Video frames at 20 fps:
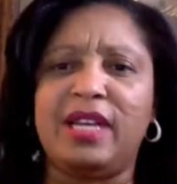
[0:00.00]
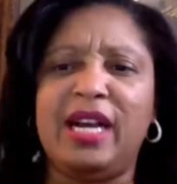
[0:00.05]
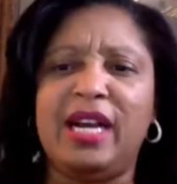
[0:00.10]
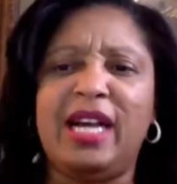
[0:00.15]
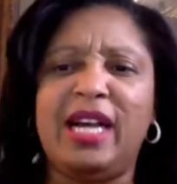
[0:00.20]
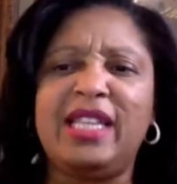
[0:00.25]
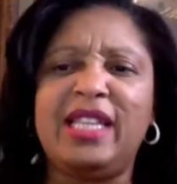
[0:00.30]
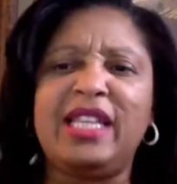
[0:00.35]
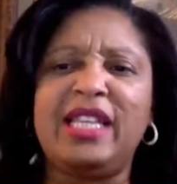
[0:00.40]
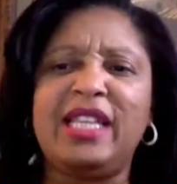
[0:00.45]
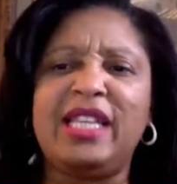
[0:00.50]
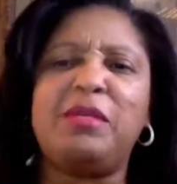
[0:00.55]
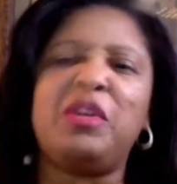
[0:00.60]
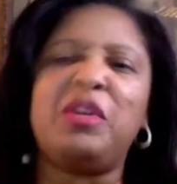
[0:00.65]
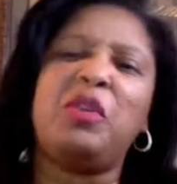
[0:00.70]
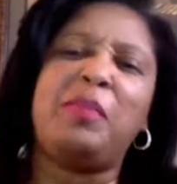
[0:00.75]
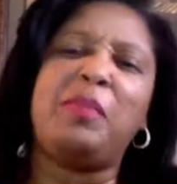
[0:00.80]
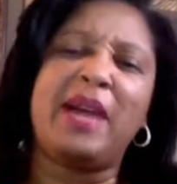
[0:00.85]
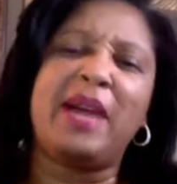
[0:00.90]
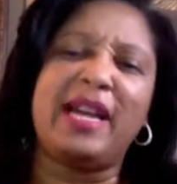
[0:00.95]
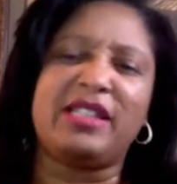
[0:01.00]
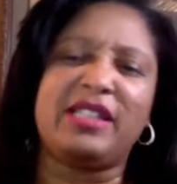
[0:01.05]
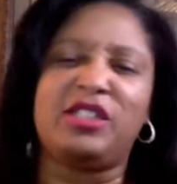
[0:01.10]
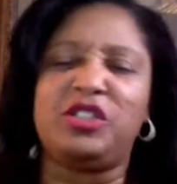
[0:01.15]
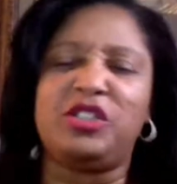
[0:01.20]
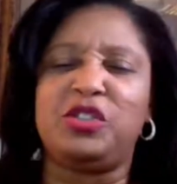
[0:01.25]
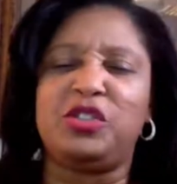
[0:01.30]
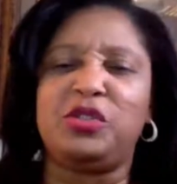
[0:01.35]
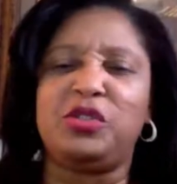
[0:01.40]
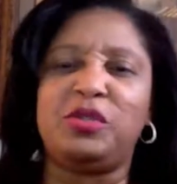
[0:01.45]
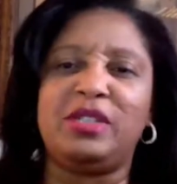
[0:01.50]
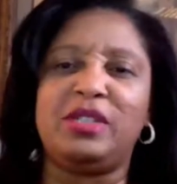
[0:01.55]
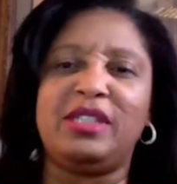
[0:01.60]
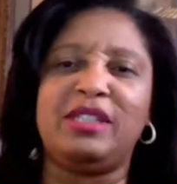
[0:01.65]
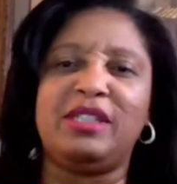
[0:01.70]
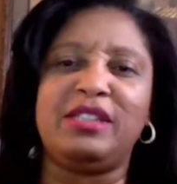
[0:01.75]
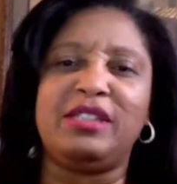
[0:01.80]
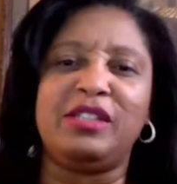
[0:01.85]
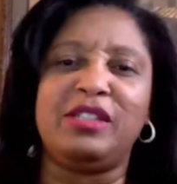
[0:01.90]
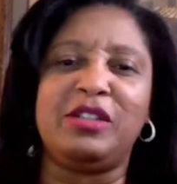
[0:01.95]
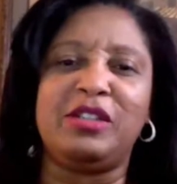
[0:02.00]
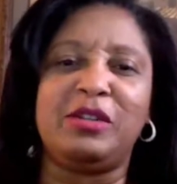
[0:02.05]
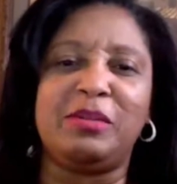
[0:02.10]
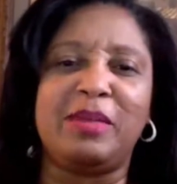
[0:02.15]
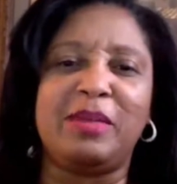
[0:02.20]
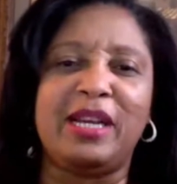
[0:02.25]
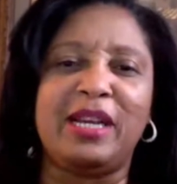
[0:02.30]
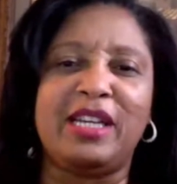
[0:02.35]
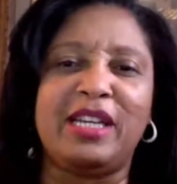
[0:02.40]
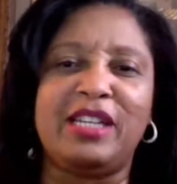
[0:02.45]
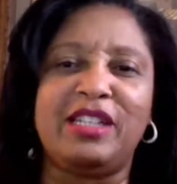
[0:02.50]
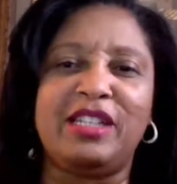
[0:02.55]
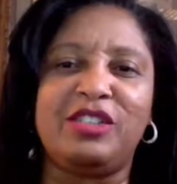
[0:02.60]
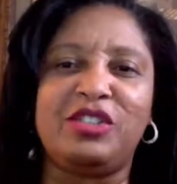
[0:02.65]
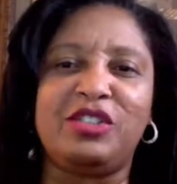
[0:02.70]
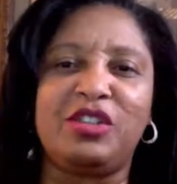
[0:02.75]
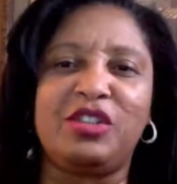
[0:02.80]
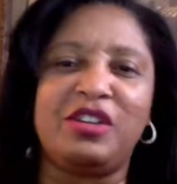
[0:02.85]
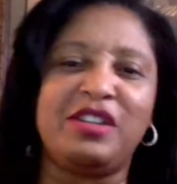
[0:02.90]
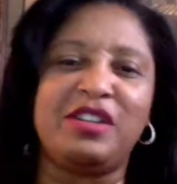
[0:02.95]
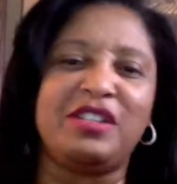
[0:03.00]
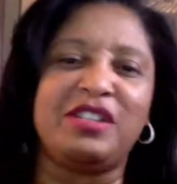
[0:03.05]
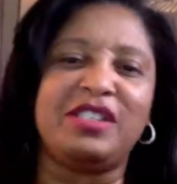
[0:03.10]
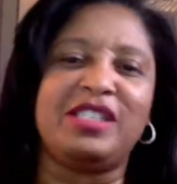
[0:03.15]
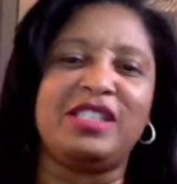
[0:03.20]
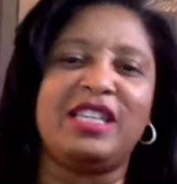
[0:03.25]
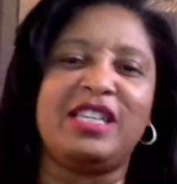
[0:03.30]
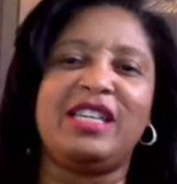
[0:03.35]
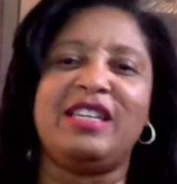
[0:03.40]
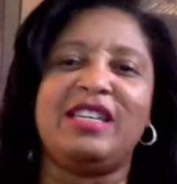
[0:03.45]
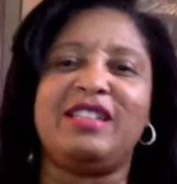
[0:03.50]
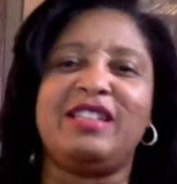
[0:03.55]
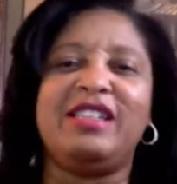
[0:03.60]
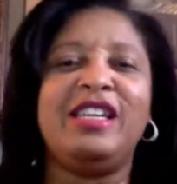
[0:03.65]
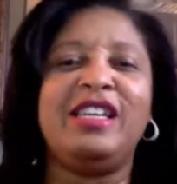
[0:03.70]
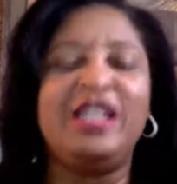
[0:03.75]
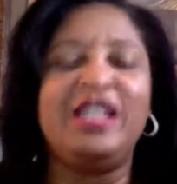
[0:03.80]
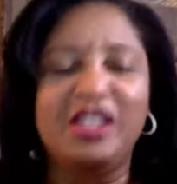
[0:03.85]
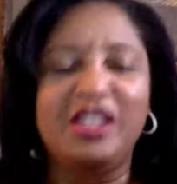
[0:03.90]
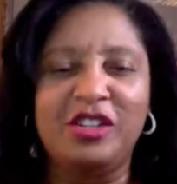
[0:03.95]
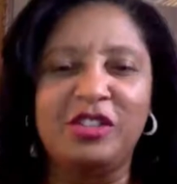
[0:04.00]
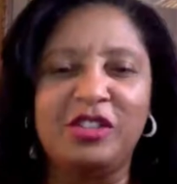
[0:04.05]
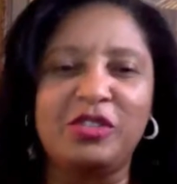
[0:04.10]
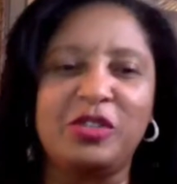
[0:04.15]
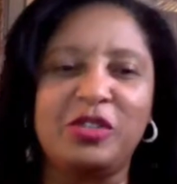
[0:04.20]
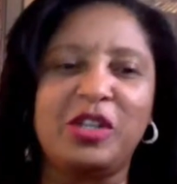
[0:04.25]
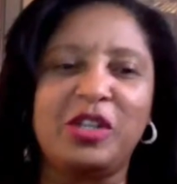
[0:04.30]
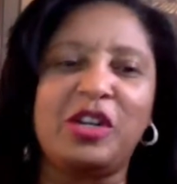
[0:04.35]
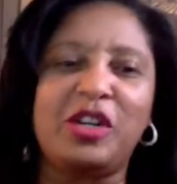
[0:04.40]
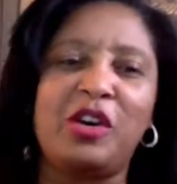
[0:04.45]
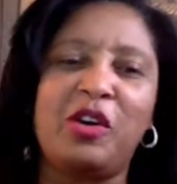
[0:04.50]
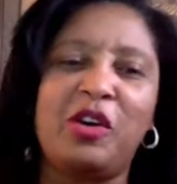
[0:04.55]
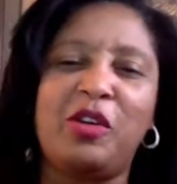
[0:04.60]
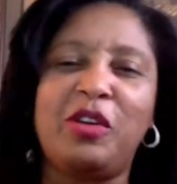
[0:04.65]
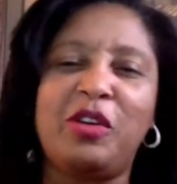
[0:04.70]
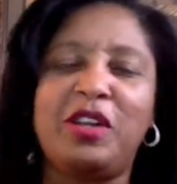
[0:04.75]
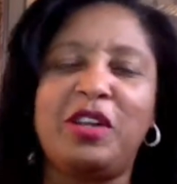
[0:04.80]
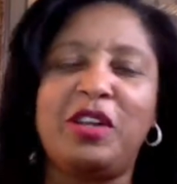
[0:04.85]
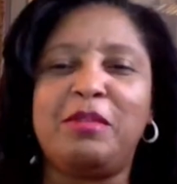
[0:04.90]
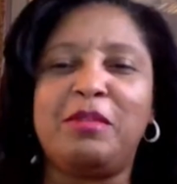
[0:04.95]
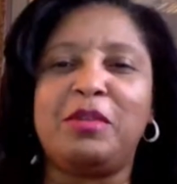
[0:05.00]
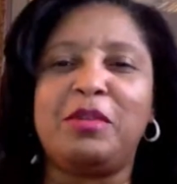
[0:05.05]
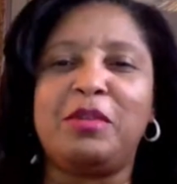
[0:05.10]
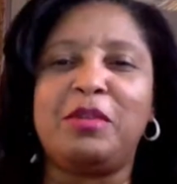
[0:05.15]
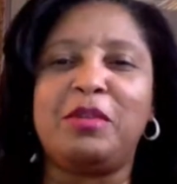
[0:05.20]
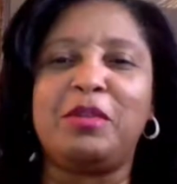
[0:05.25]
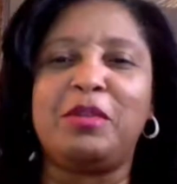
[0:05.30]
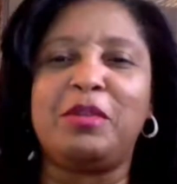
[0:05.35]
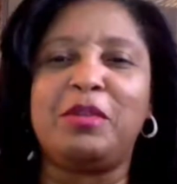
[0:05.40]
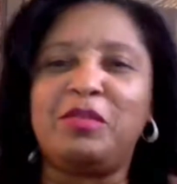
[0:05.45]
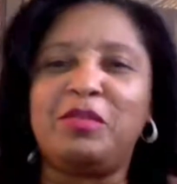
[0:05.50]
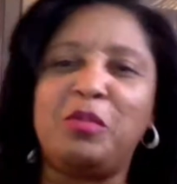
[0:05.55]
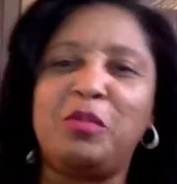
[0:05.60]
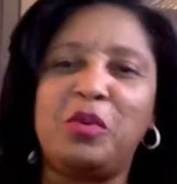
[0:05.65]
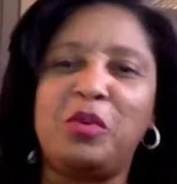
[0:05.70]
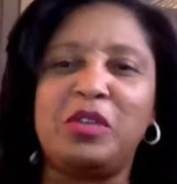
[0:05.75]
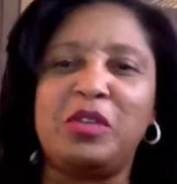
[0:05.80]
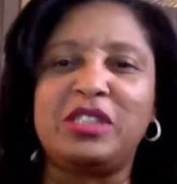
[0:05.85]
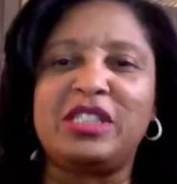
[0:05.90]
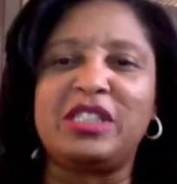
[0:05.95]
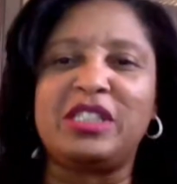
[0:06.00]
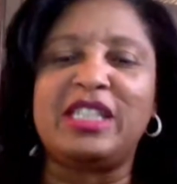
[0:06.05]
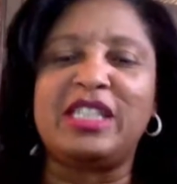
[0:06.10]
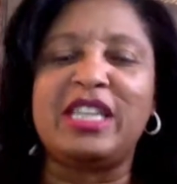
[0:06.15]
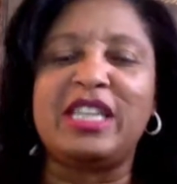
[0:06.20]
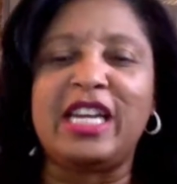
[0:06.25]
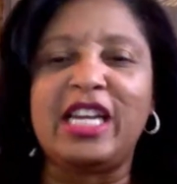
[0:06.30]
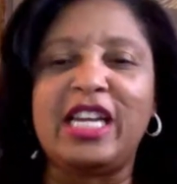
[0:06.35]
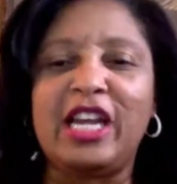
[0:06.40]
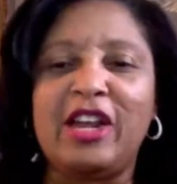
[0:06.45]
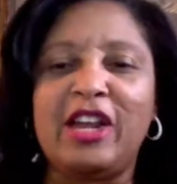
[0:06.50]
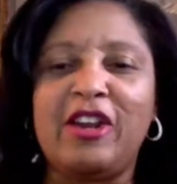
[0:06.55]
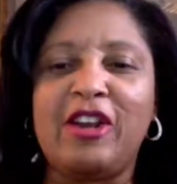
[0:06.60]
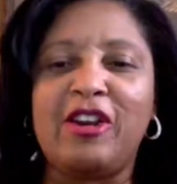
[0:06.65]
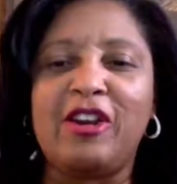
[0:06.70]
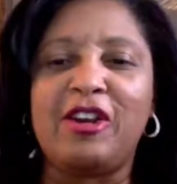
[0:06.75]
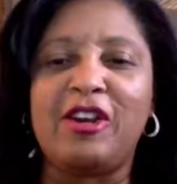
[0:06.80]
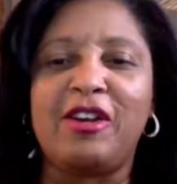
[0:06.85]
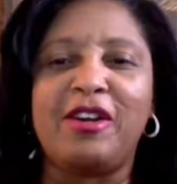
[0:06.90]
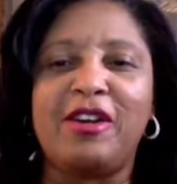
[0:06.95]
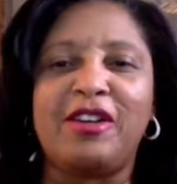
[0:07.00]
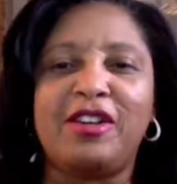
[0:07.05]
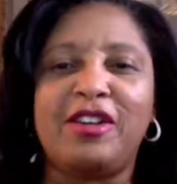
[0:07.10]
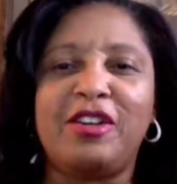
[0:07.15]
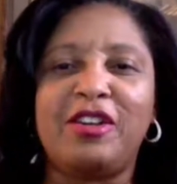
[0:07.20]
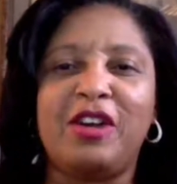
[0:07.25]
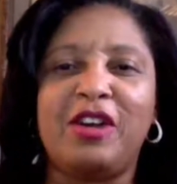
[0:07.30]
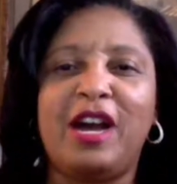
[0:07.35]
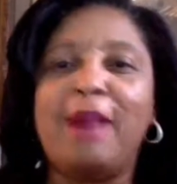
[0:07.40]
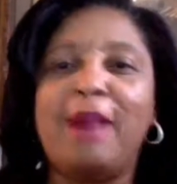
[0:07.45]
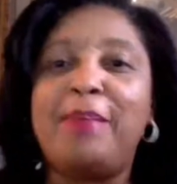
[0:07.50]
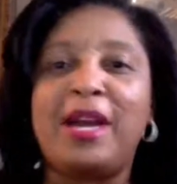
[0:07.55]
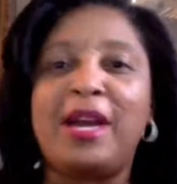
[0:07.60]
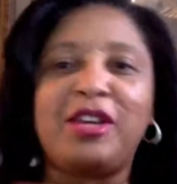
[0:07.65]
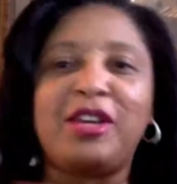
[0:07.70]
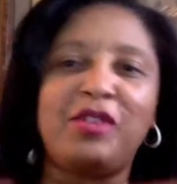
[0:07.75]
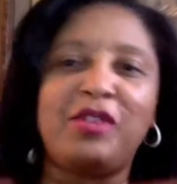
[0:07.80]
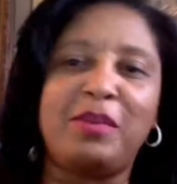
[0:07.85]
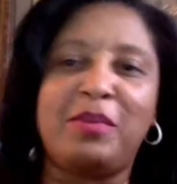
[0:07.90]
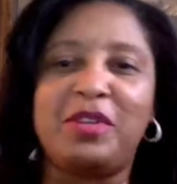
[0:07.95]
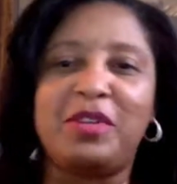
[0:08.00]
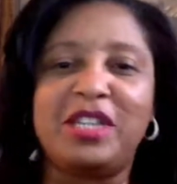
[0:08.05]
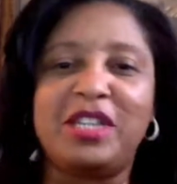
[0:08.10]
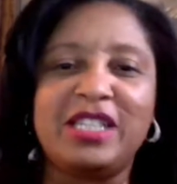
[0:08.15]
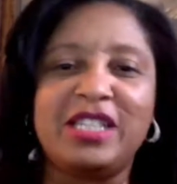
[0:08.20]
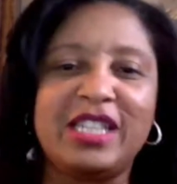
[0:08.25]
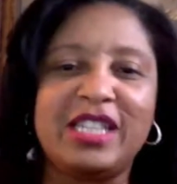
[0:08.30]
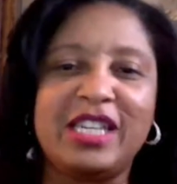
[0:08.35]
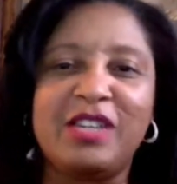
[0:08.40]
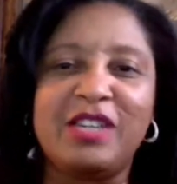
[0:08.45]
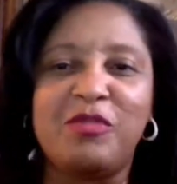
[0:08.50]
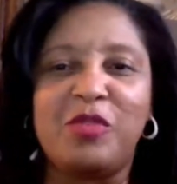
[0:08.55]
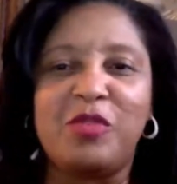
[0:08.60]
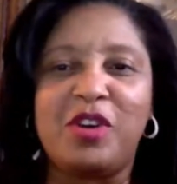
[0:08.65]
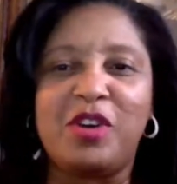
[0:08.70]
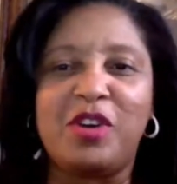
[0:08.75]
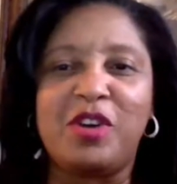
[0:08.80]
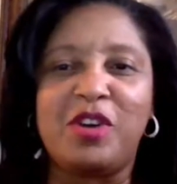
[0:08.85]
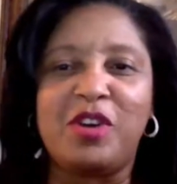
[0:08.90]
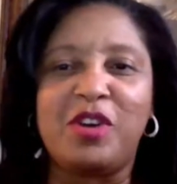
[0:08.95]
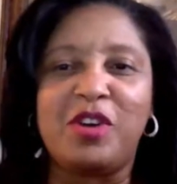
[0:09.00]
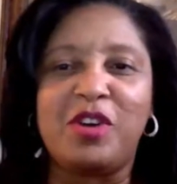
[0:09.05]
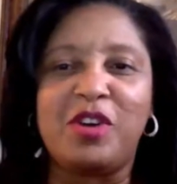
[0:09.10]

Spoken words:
think I'm going to go back to doing, my insurance and, doing gold, and I'm going to throw myself more into the daycare. I'll back you up on anything you want. I help